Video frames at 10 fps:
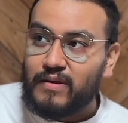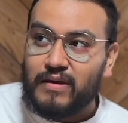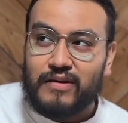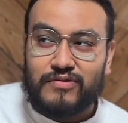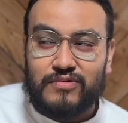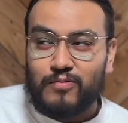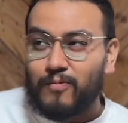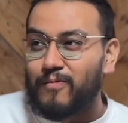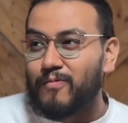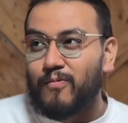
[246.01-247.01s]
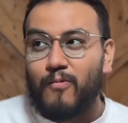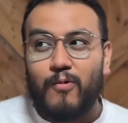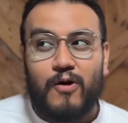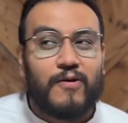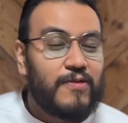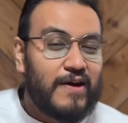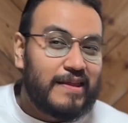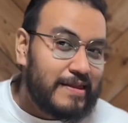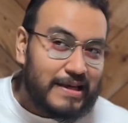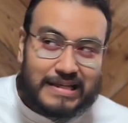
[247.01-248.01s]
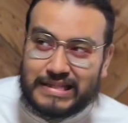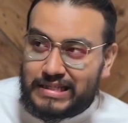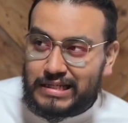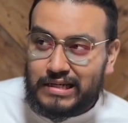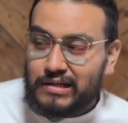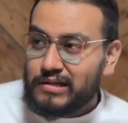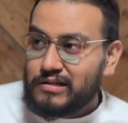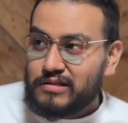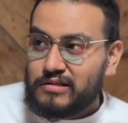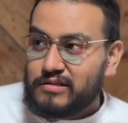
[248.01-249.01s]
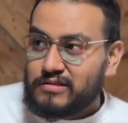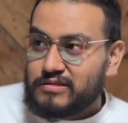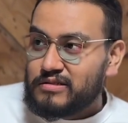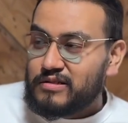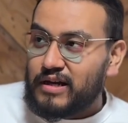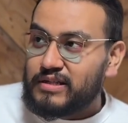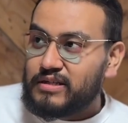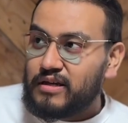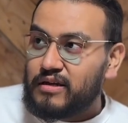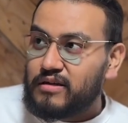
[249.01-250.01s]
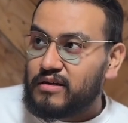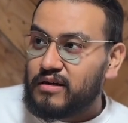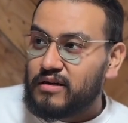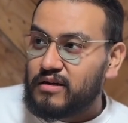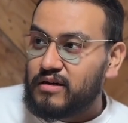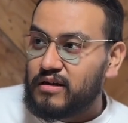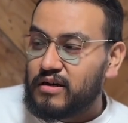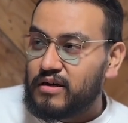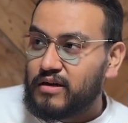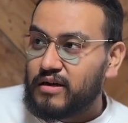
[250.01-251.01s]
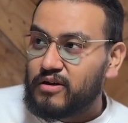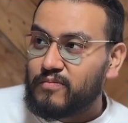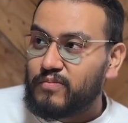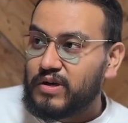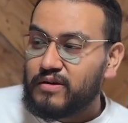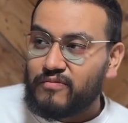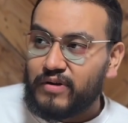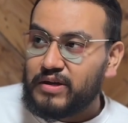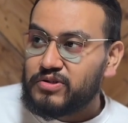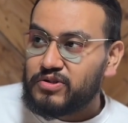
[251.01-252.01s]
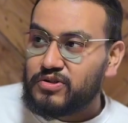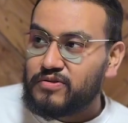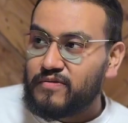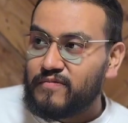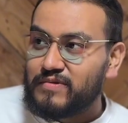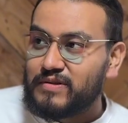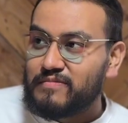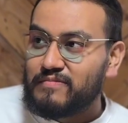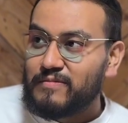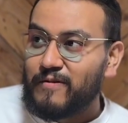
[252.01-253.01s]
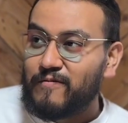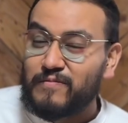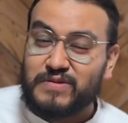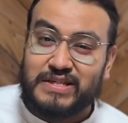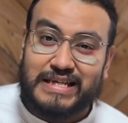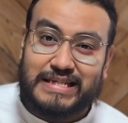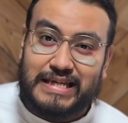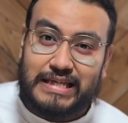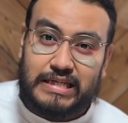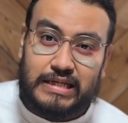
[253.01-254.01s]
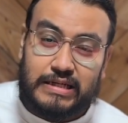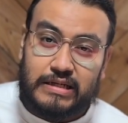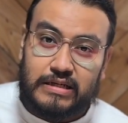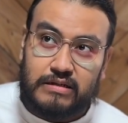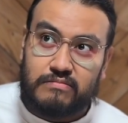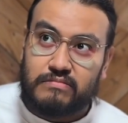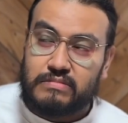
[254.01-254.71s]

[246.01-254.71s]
It's worth at least, I say, it could be a range from 60 to